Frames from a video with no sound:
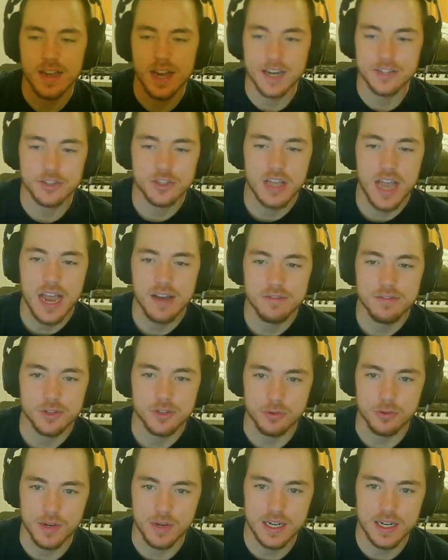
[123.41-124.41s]
I just have
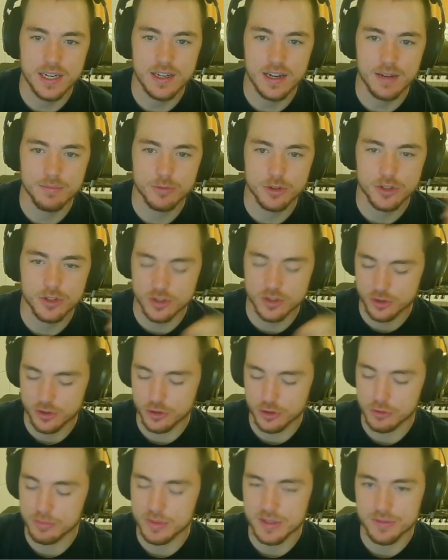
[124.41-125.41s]
to, right? I'm just
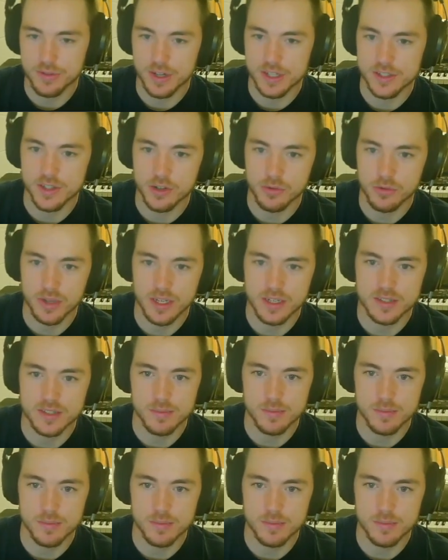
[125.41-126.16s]
stupid if I don't guess